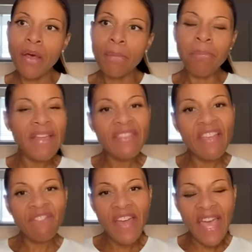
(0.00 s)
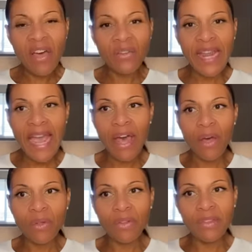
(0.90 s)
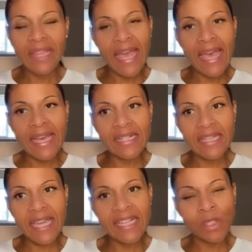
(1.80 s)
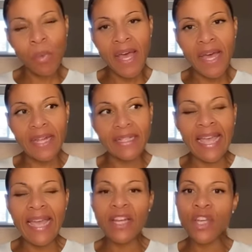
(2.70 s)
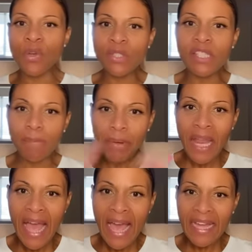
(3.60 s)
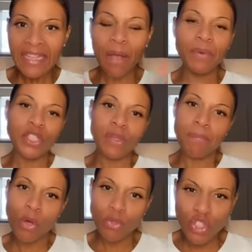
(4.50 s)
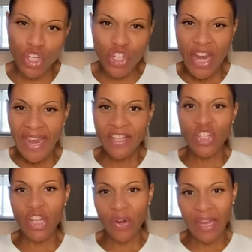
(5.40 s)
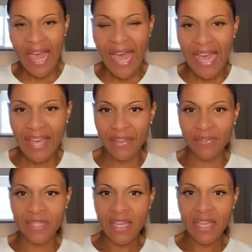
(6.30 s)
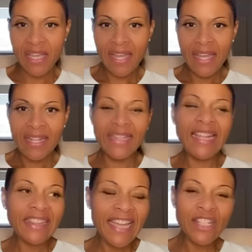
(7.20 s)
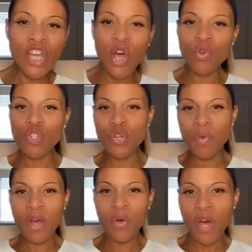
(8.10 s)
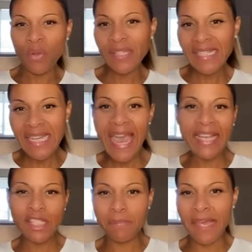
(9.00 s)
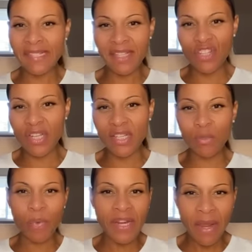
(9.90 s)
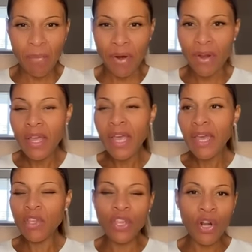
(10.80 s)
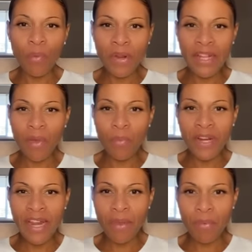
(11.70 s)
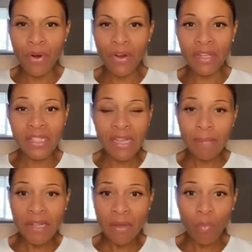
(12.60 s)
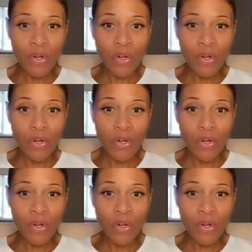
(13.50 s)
But they found out that, guess what? That new supply that was supposed to change their lives, that they told you on the text messages when they were, you know, when they were, some of them were